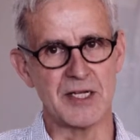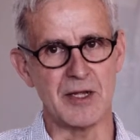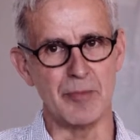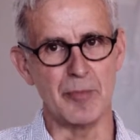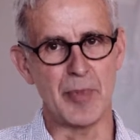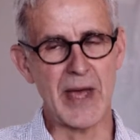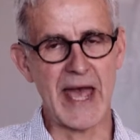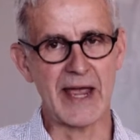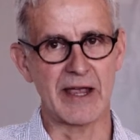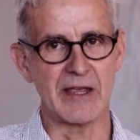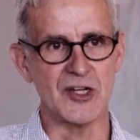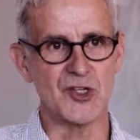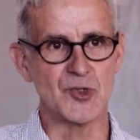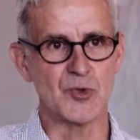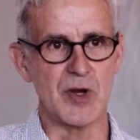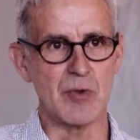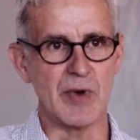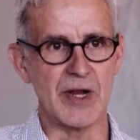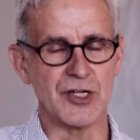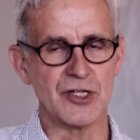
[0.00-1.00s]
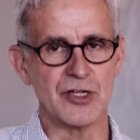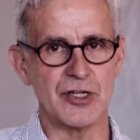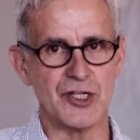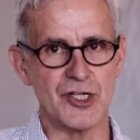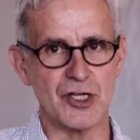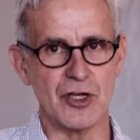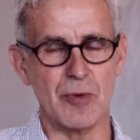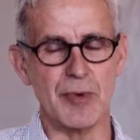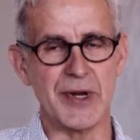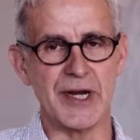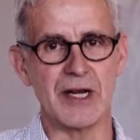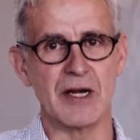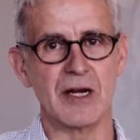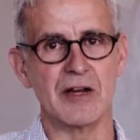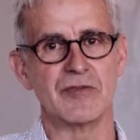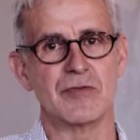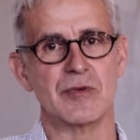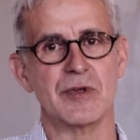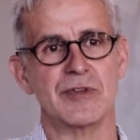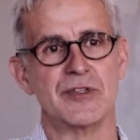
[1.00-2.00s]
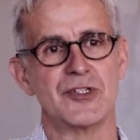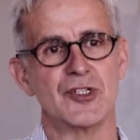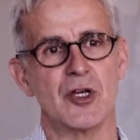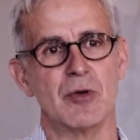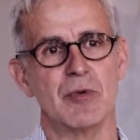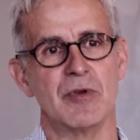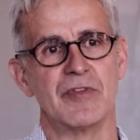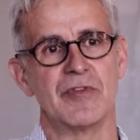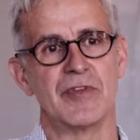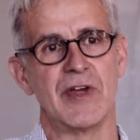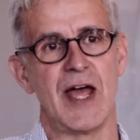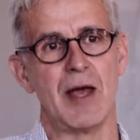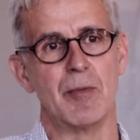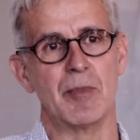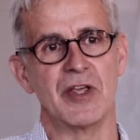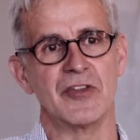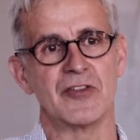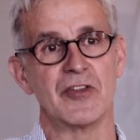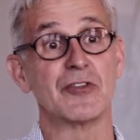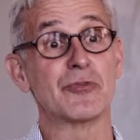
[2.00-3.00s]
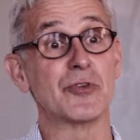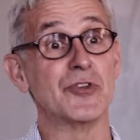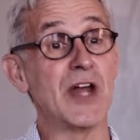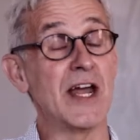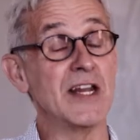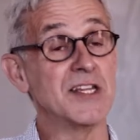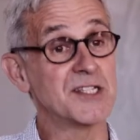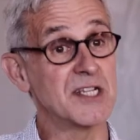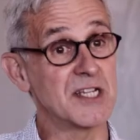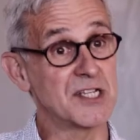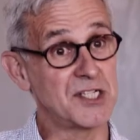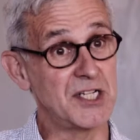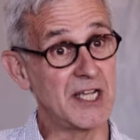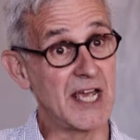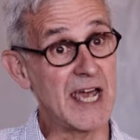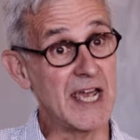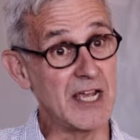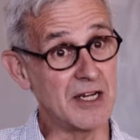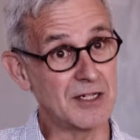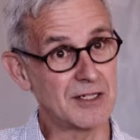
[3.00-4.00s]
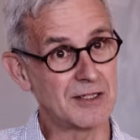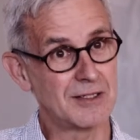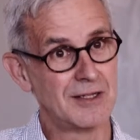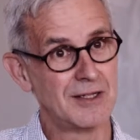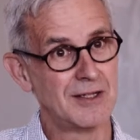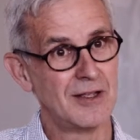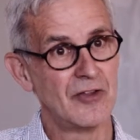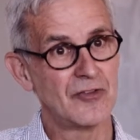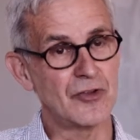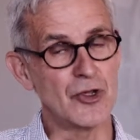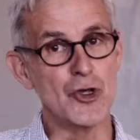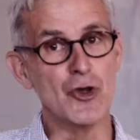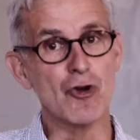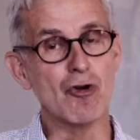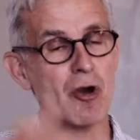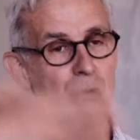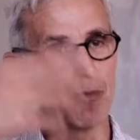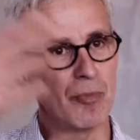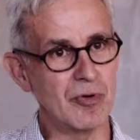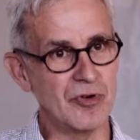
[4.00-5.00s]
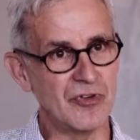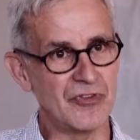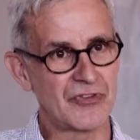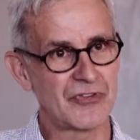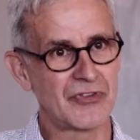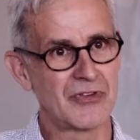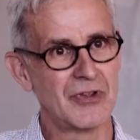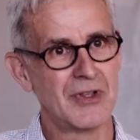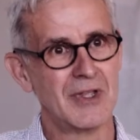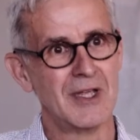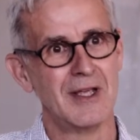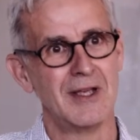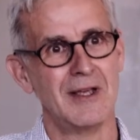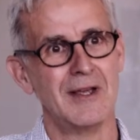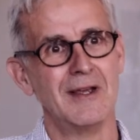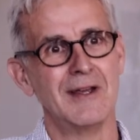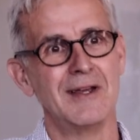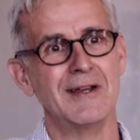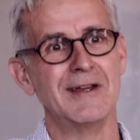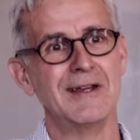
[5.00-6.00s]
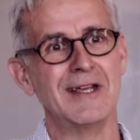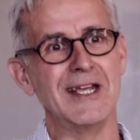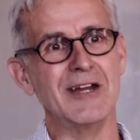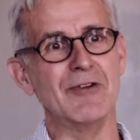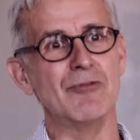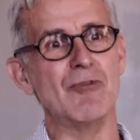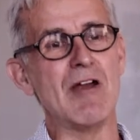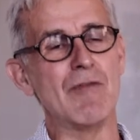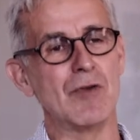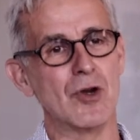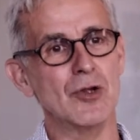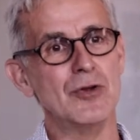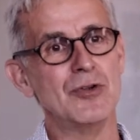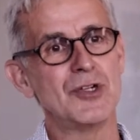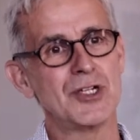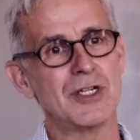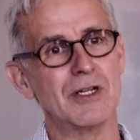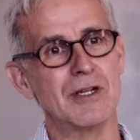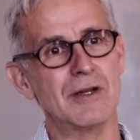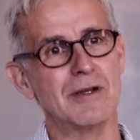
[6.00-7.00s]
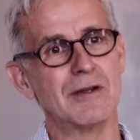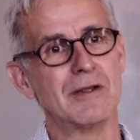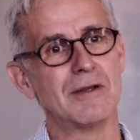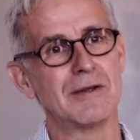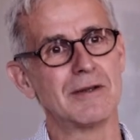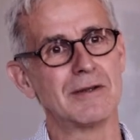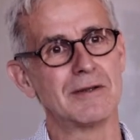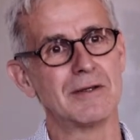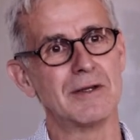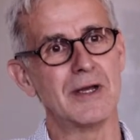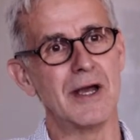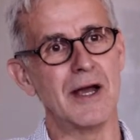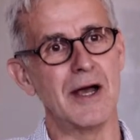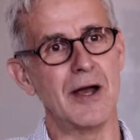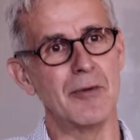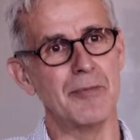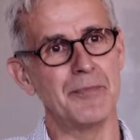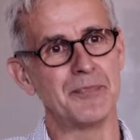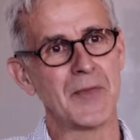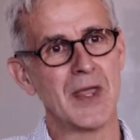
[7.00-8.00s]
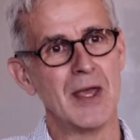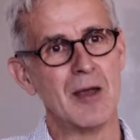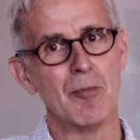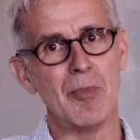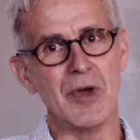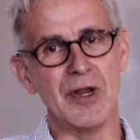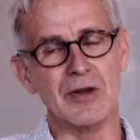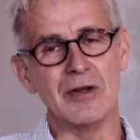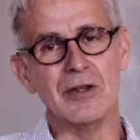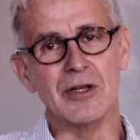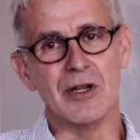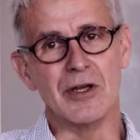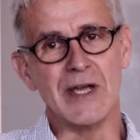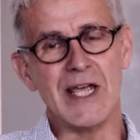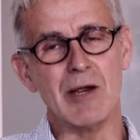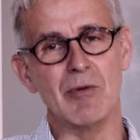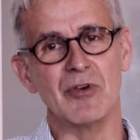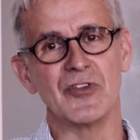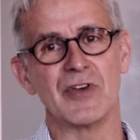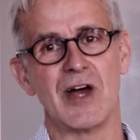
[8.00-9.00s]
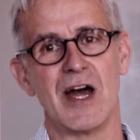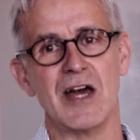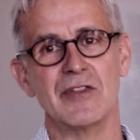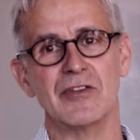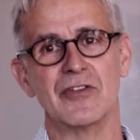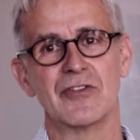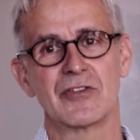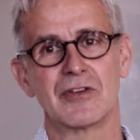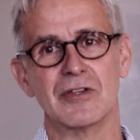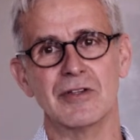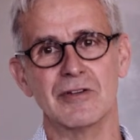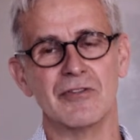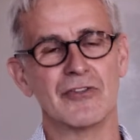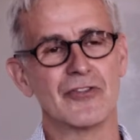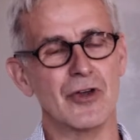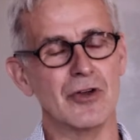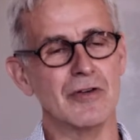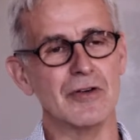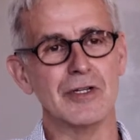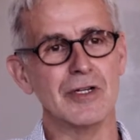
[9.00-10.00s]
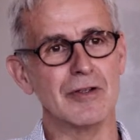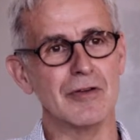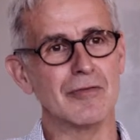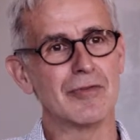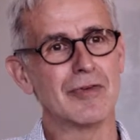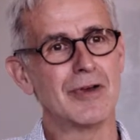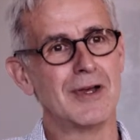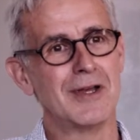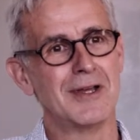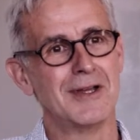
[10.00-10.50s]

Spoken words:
package, we went to Germany and lived with German families. So this was 1968. So Europe was in revolution, but you know, here was I, this conservative